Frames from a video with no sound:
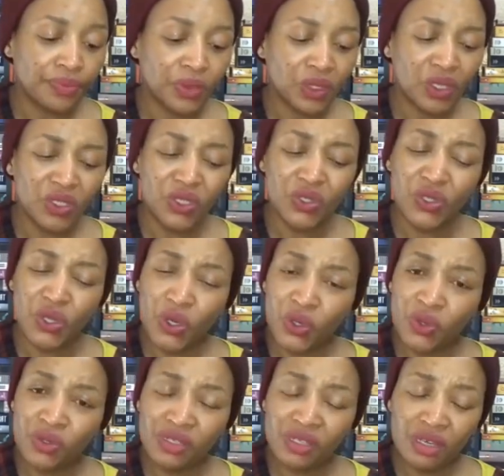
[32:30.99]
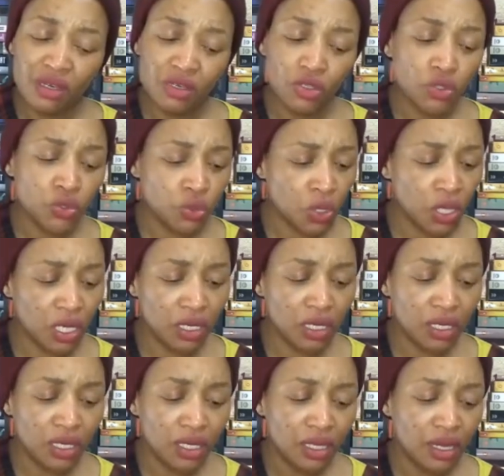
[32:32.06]
Your nose? Sure.
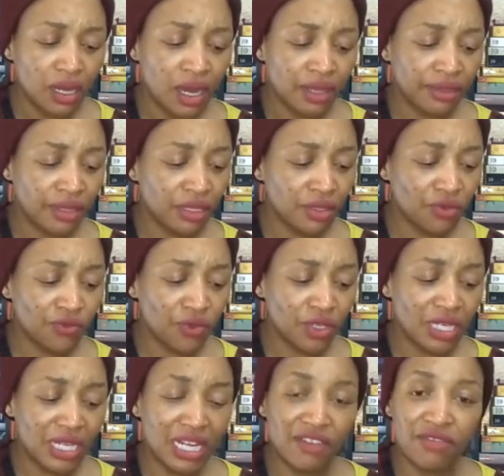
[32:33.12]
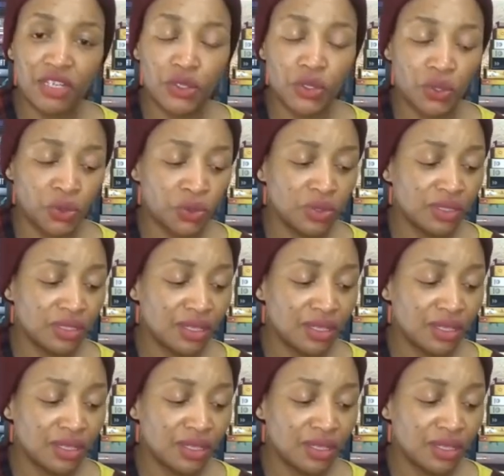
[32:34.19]
I think you've got a lovely nose.